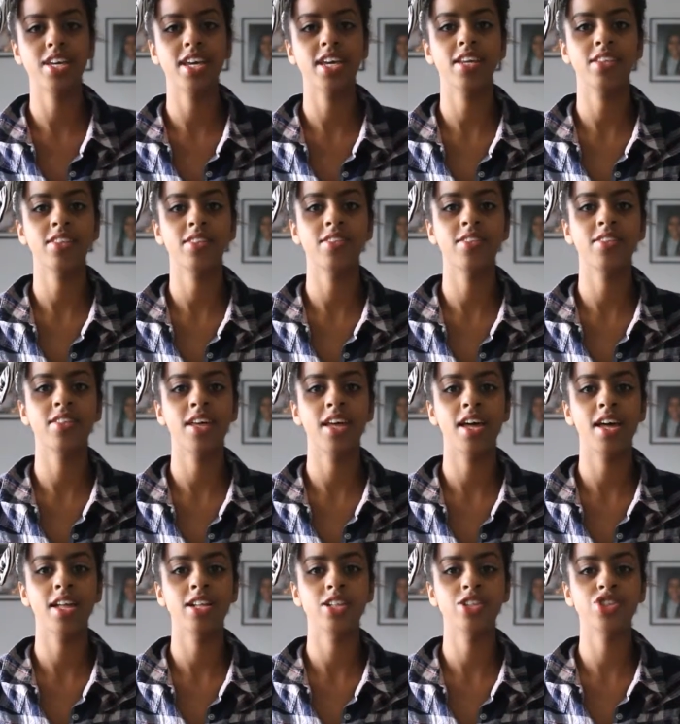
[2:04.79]
take
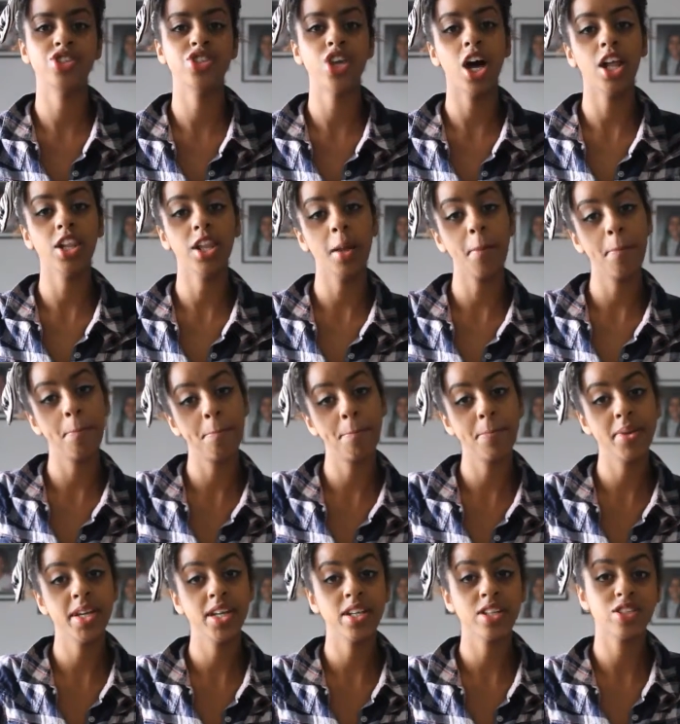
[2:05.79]
the dollar
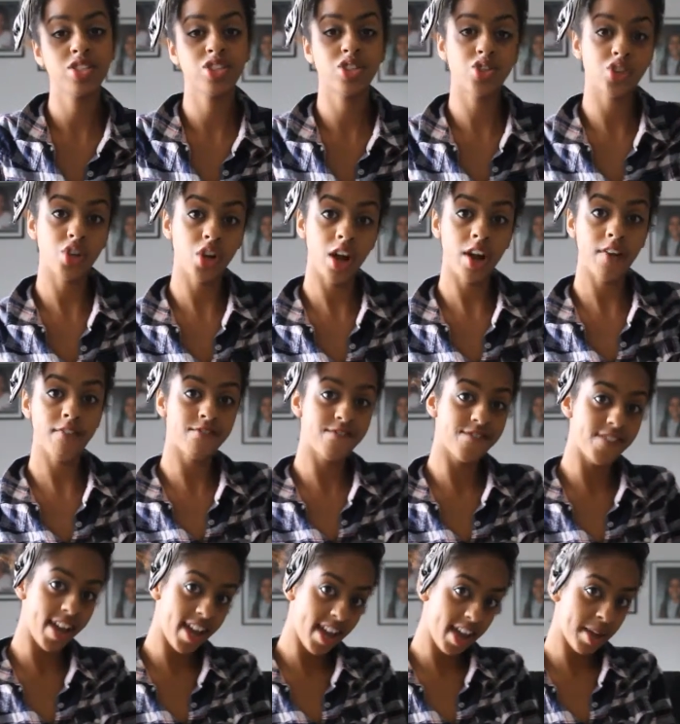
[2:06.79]
bill
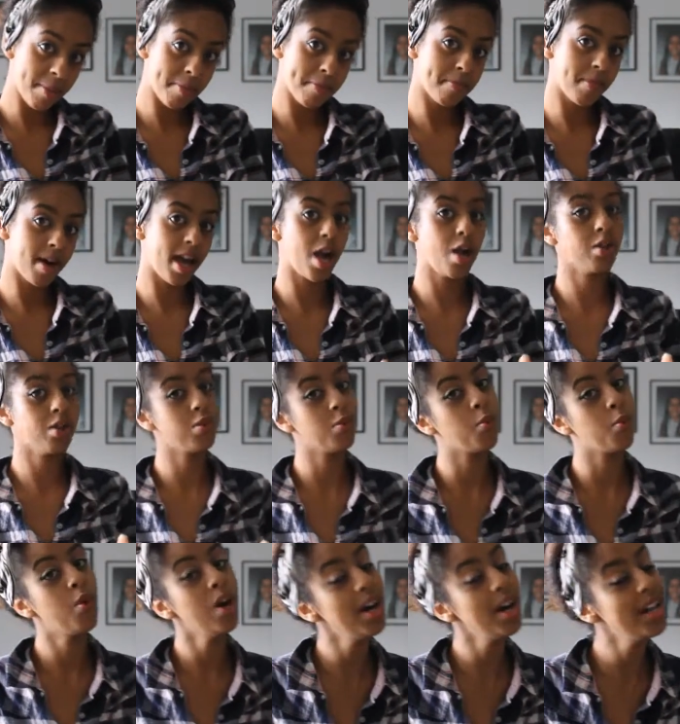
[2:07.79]
survey by the
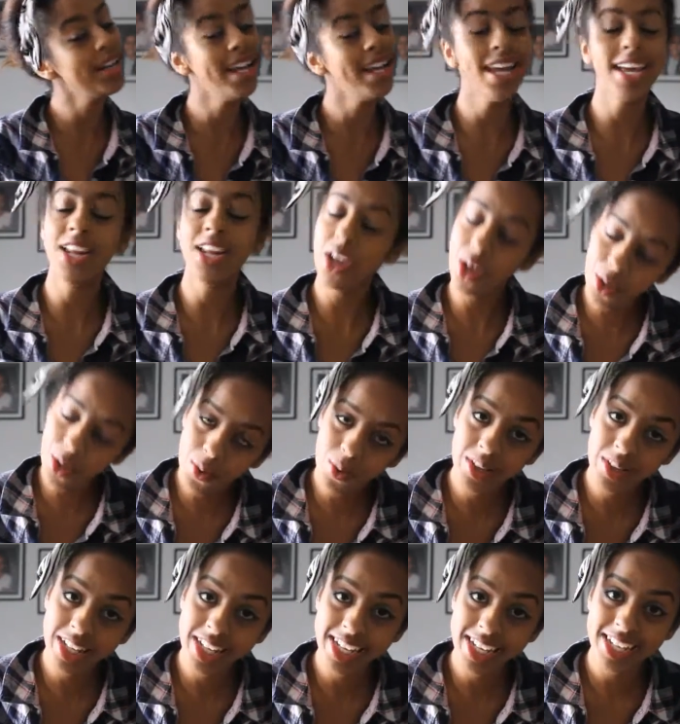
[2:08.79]
one and
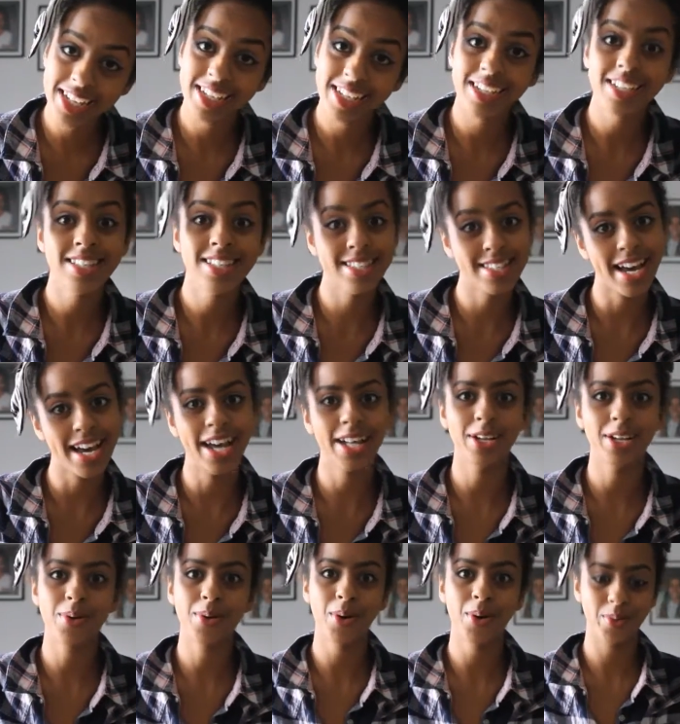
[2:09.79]
only
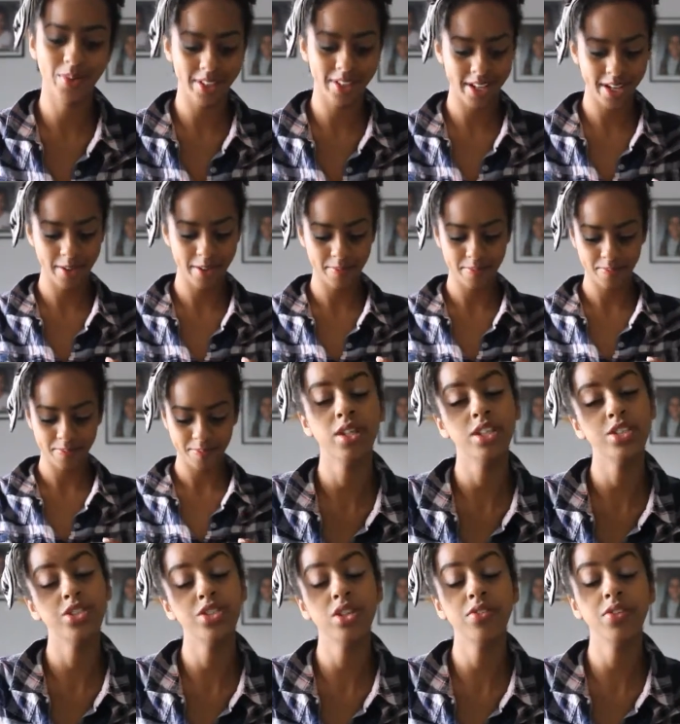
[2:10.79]
Tyler Oakley.
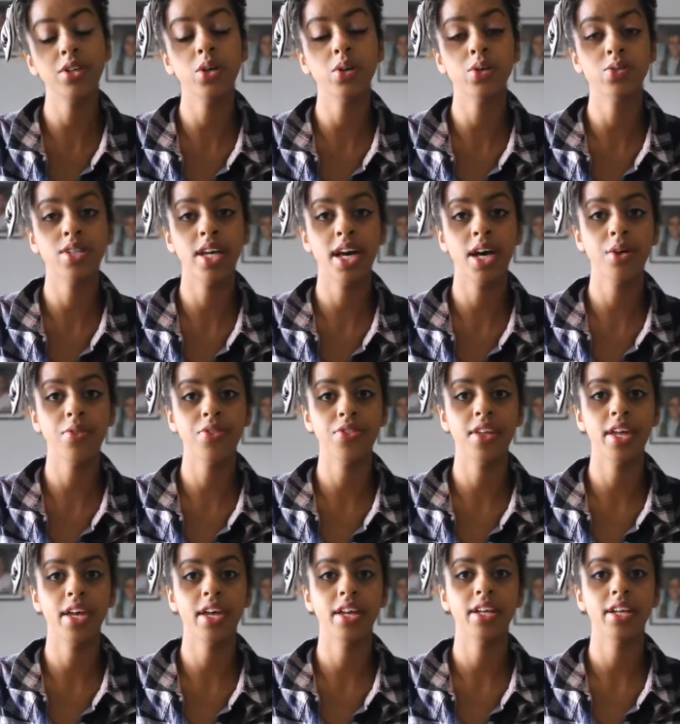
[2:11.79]
Well, the survey goes out
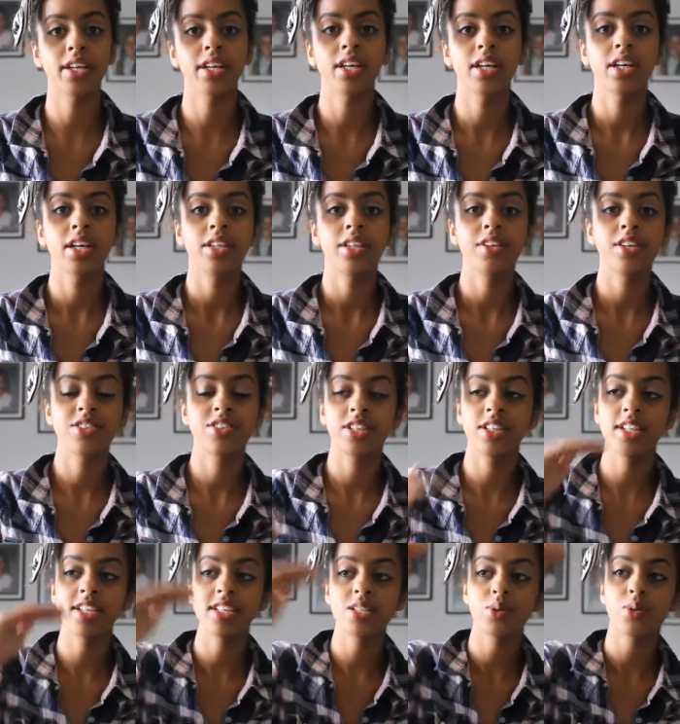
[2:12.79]
that there's a
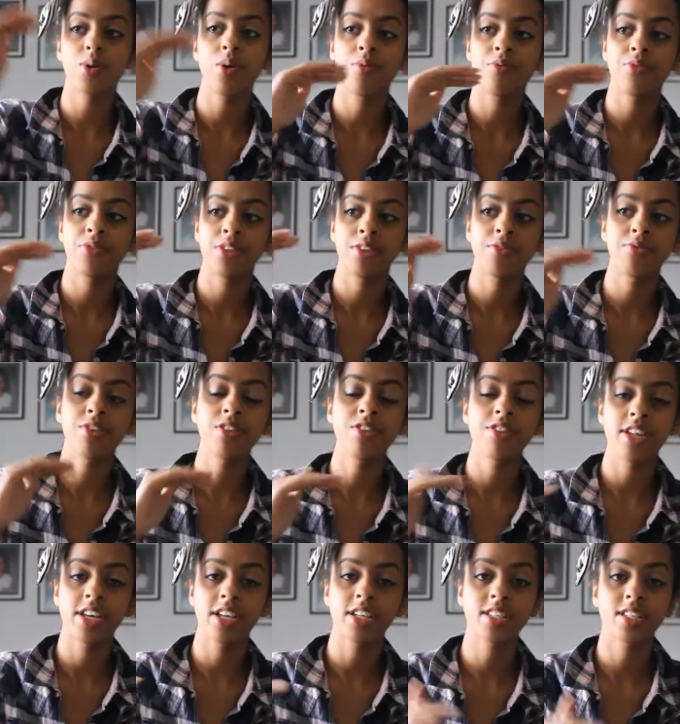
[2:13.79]
list on different
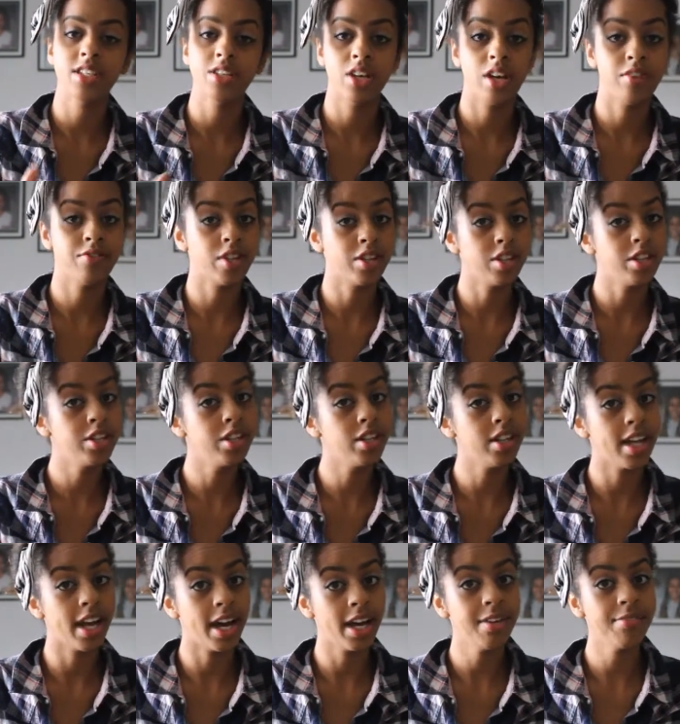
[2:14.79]
things that you have done in your
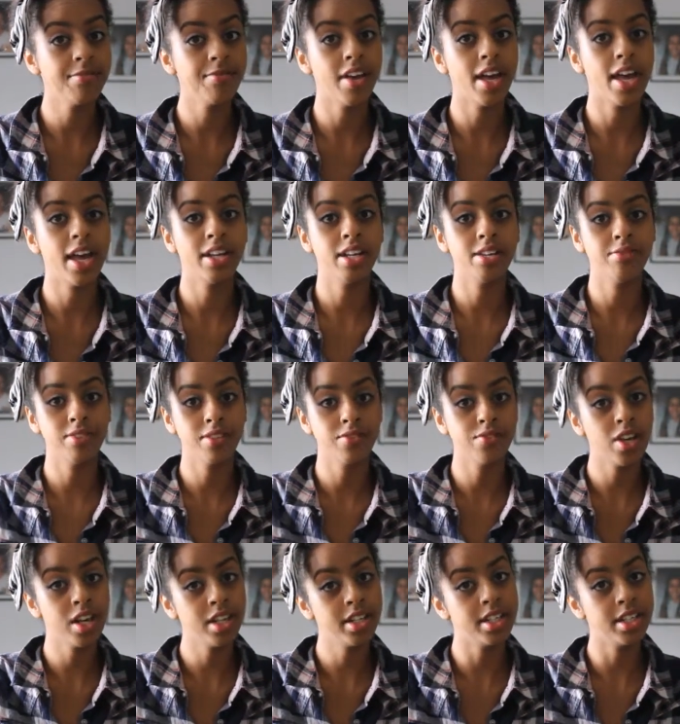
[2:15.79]
life, and if
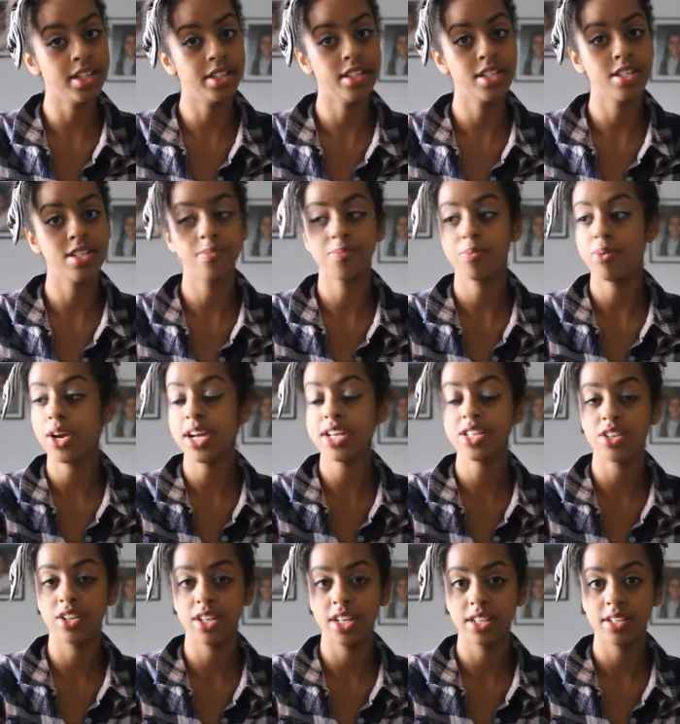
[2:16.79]
you've done it, there's a
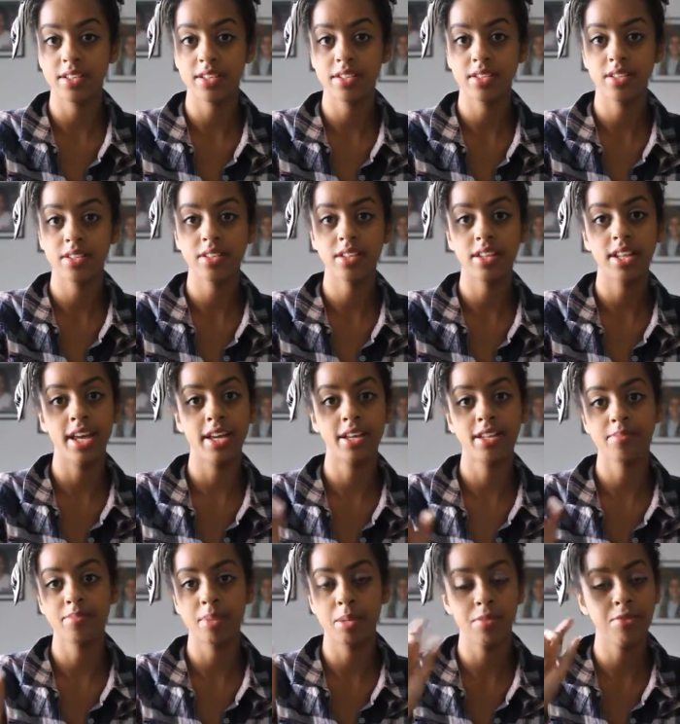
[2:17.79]
price on it, like
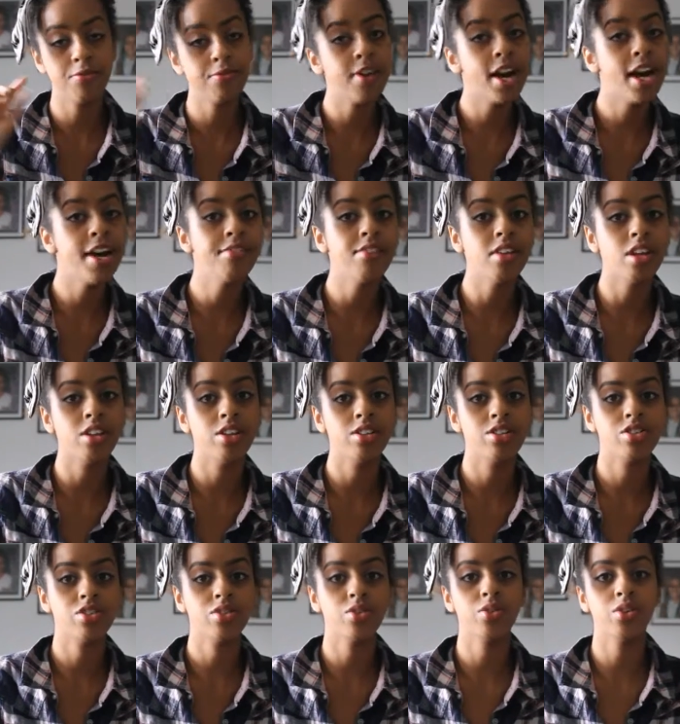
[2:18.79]
maybe five
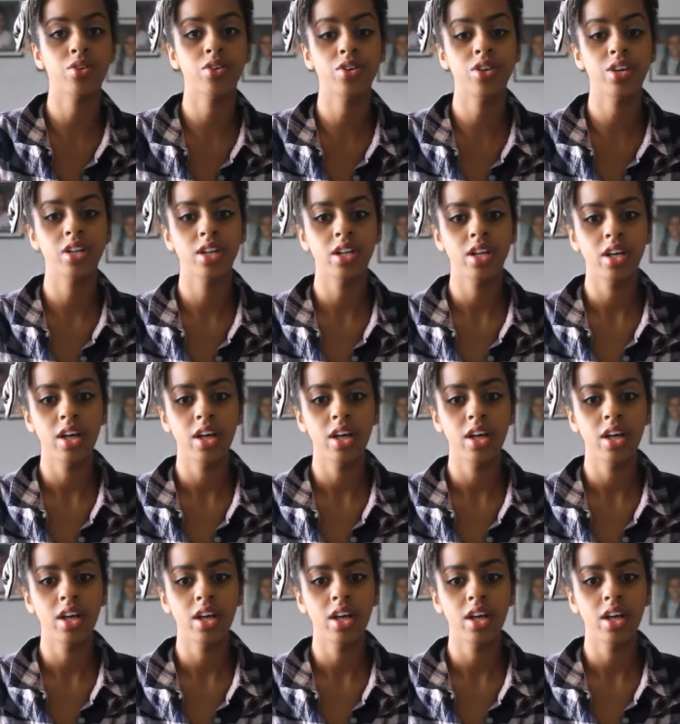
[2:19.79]
dollars or,